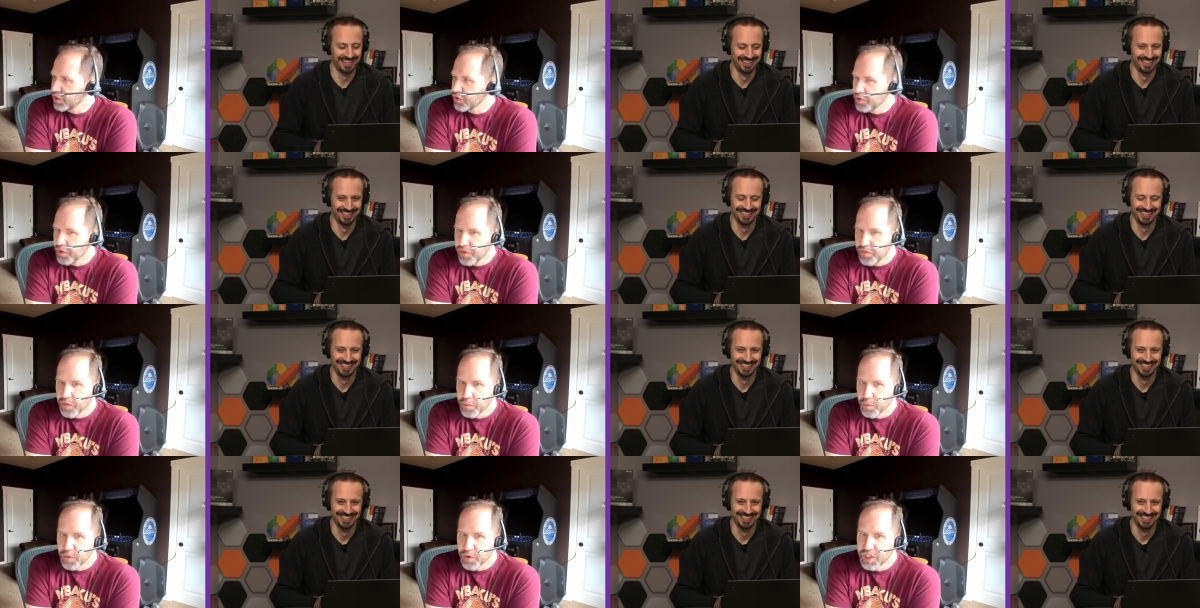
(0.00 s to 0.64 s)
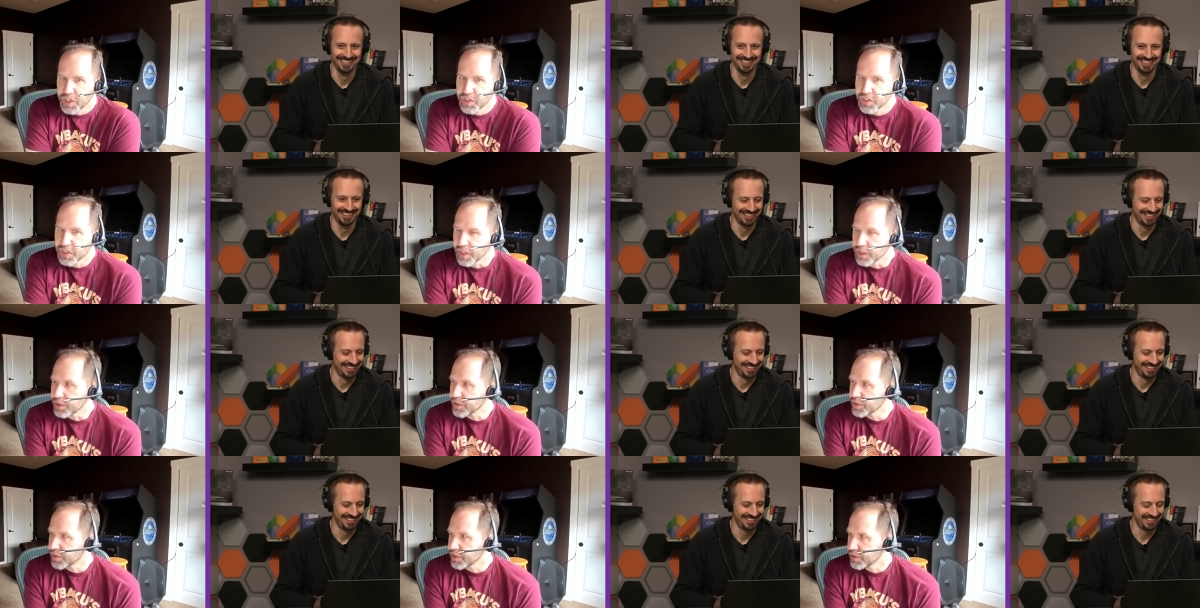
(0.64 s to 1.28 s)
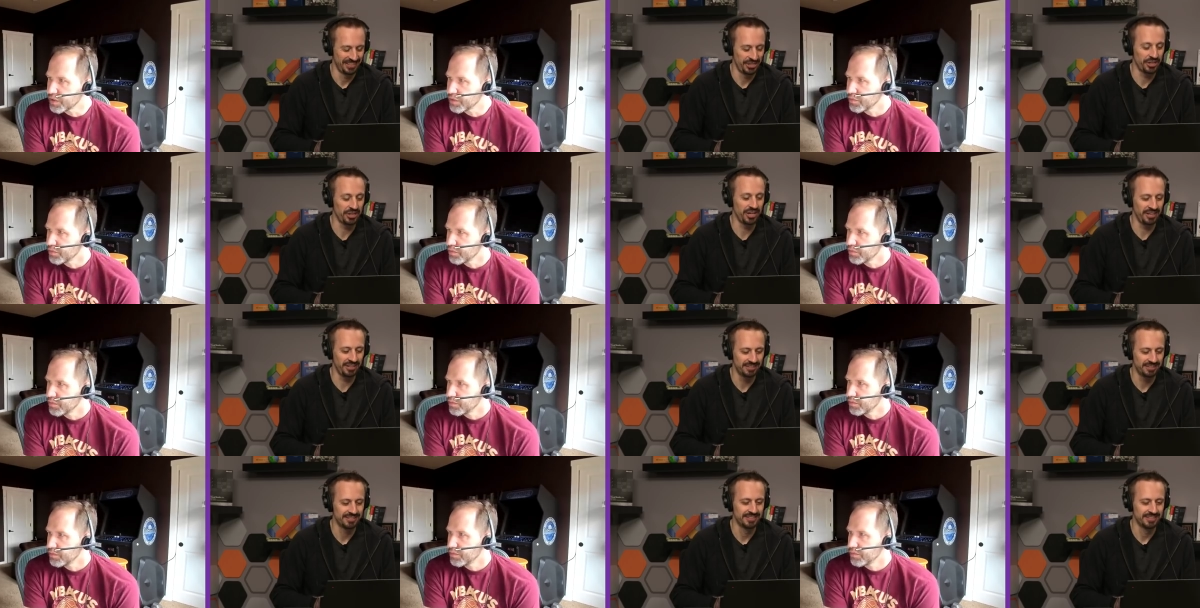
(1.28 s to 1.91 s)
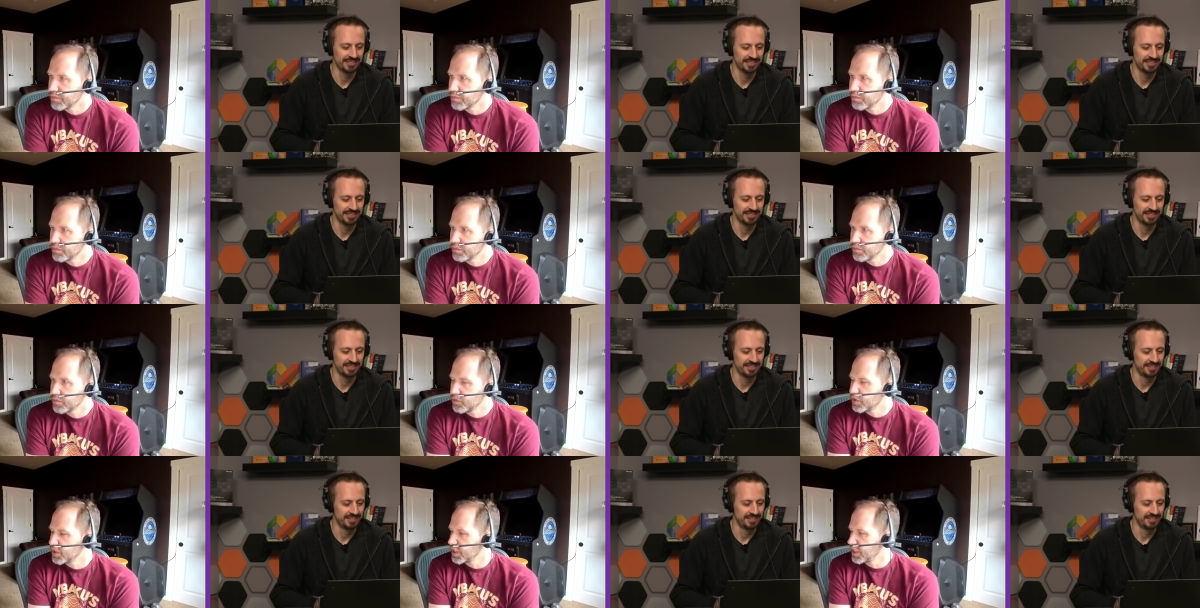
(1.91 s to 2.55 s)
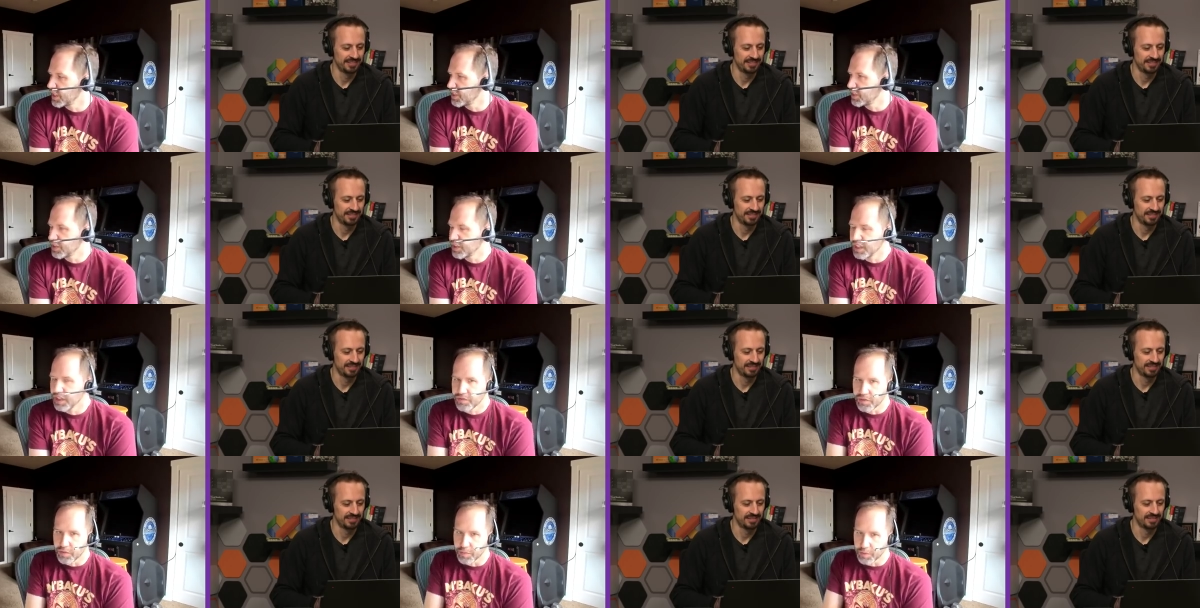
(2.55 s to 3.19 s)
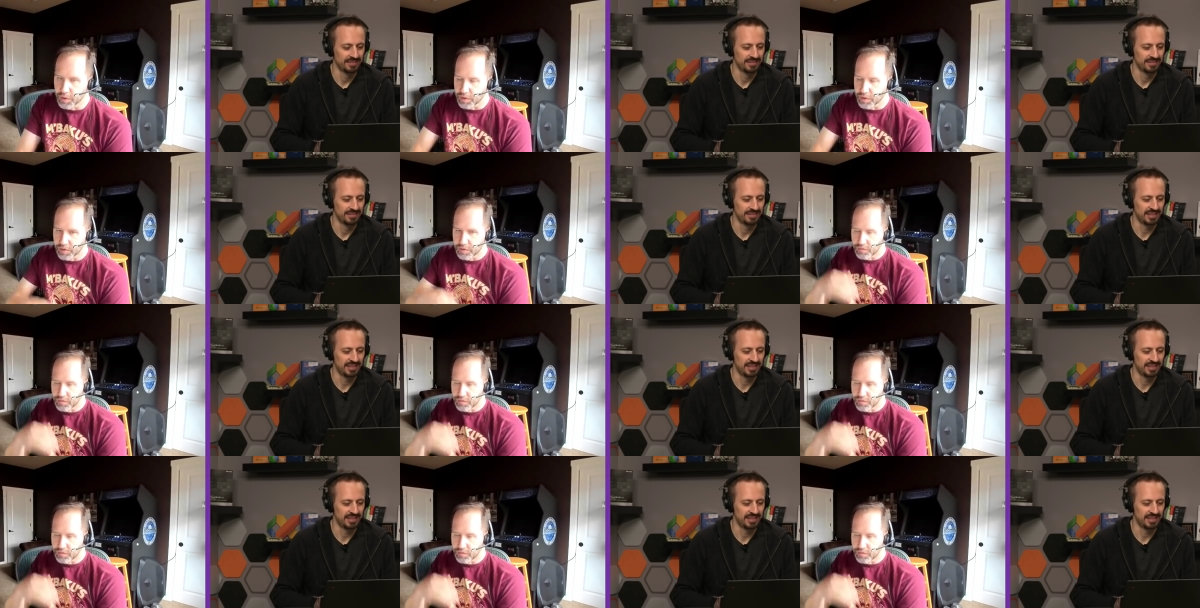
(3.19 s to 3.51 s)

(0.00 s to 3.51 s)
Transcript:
Speaker 1: the street from Maria's house. Okay. She can like see it from her.